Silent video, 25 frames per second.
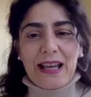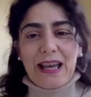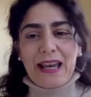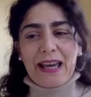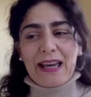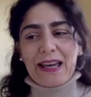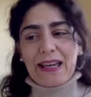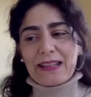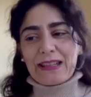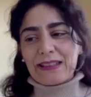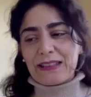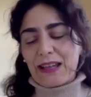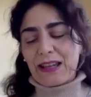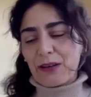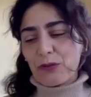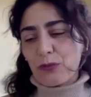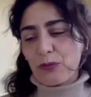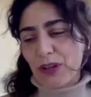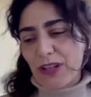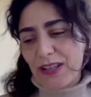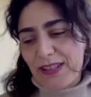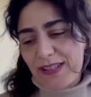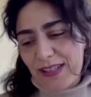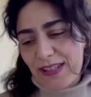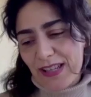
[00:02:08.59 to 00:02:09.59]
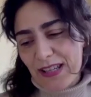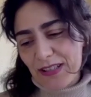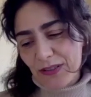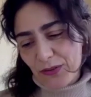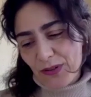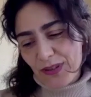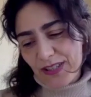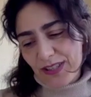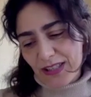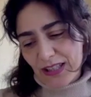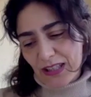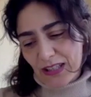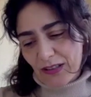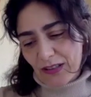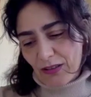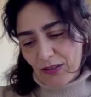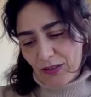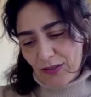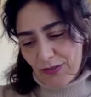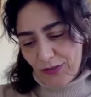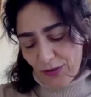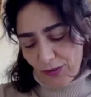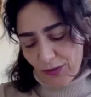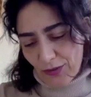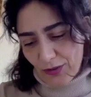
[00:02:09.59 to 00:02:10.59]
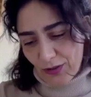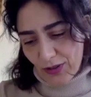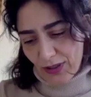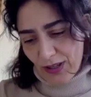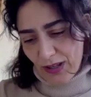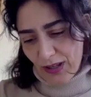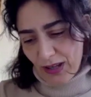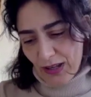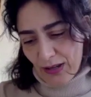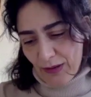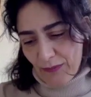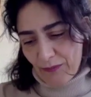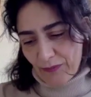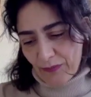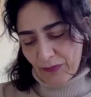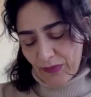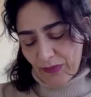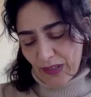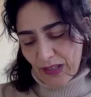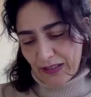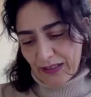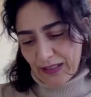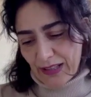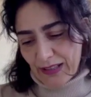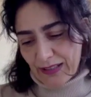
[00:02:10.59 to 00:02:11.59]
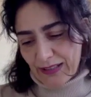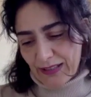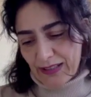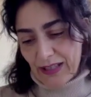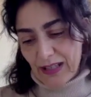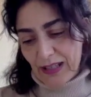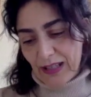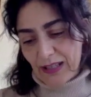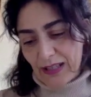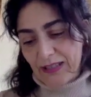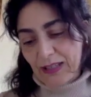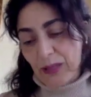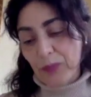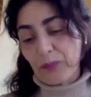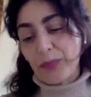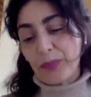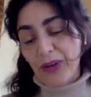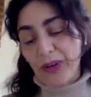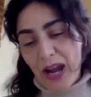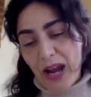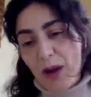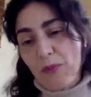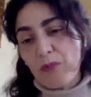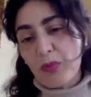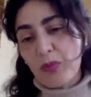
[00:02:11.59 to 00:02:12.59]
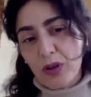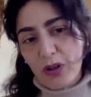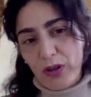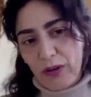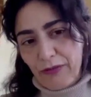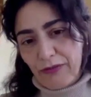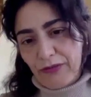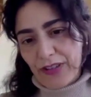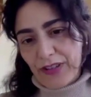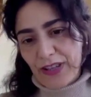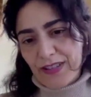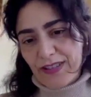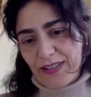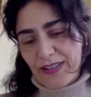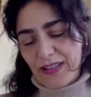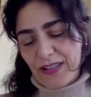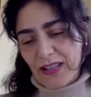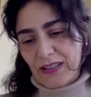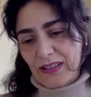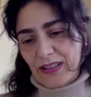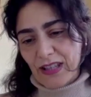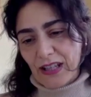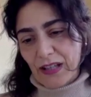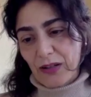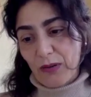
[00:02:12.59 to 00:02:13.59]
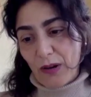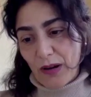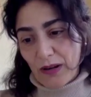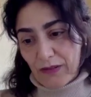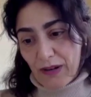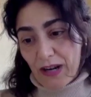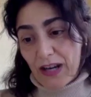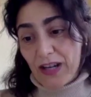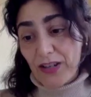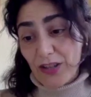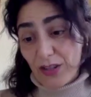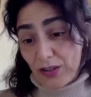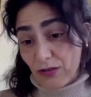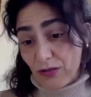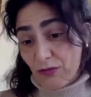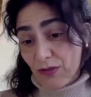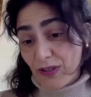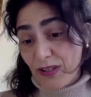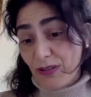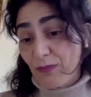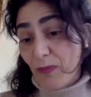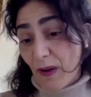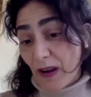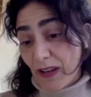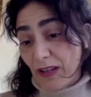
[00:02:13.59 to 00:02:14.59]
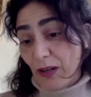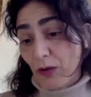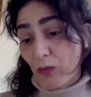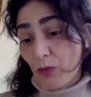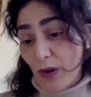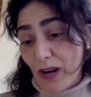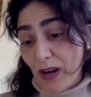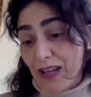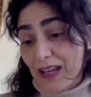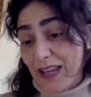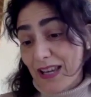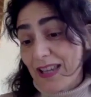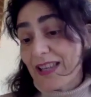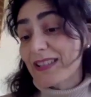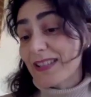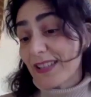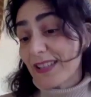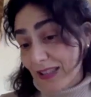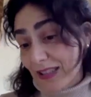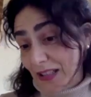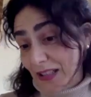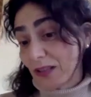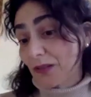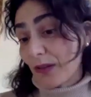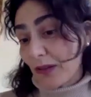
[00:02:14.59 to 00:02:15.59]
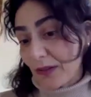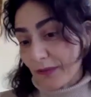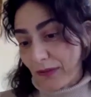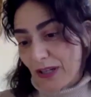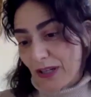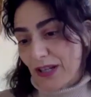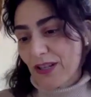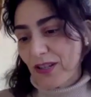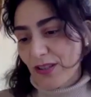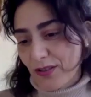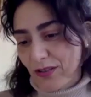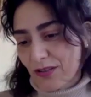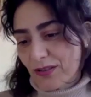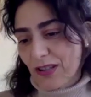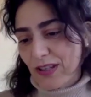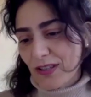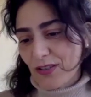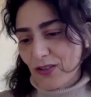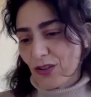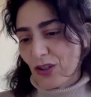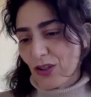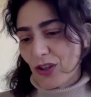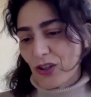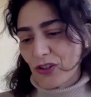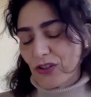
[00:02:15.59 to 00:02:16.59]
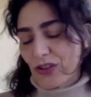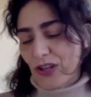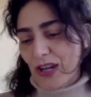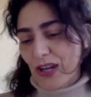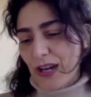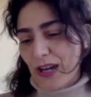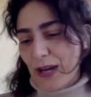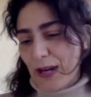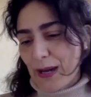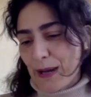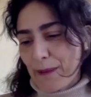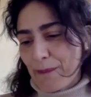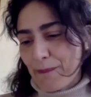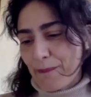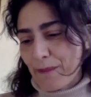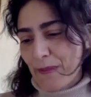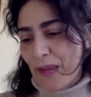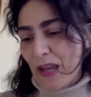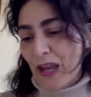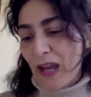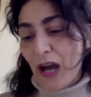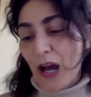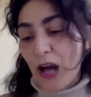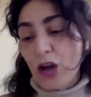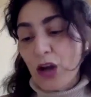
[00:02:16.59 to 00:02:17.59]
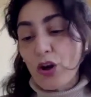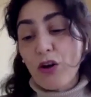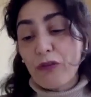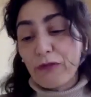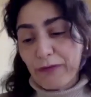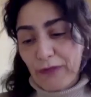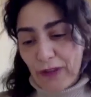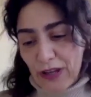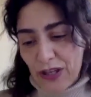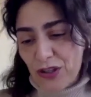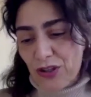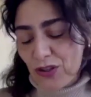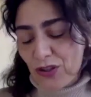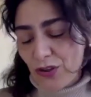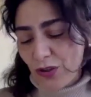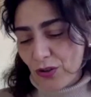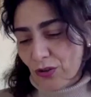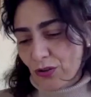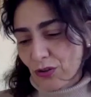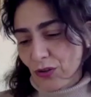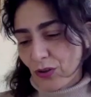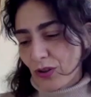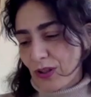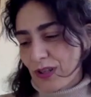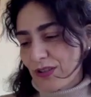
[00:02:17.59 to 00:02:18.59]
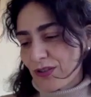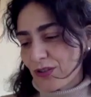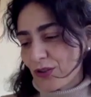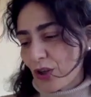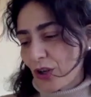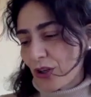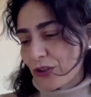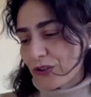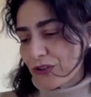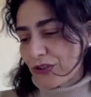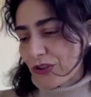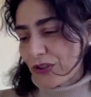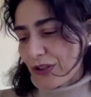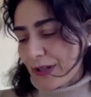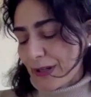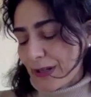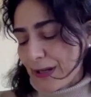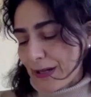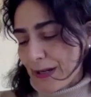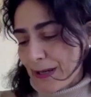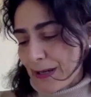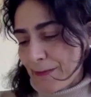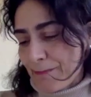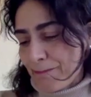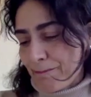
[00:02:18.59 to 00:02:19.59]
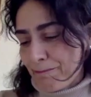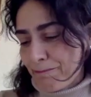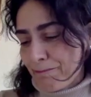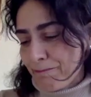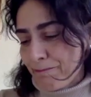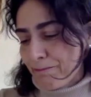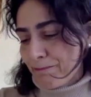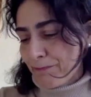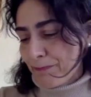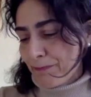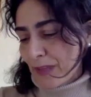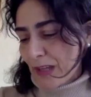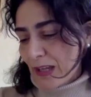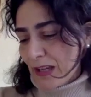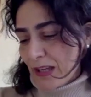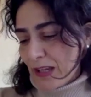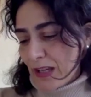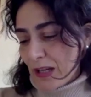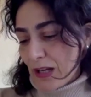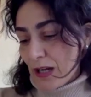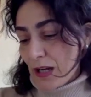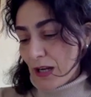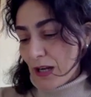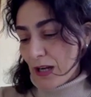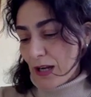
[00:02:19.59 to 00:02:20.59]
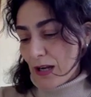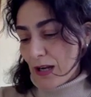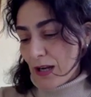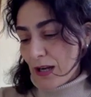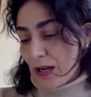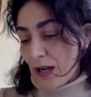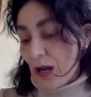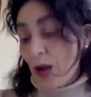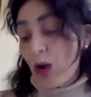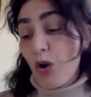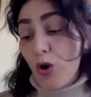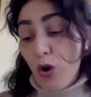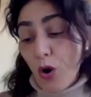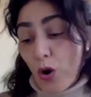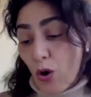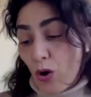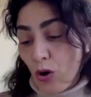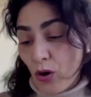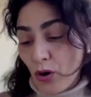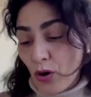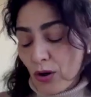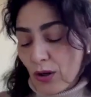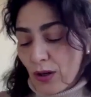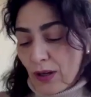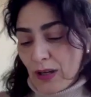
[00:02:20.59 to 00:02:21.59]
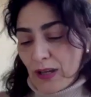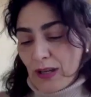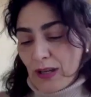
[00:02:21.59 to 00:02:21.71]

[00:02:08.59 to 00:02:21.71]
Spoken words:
And what is interesting also that the preamble of this declaration, which by the way is a declaration, is not a convention or is not a law,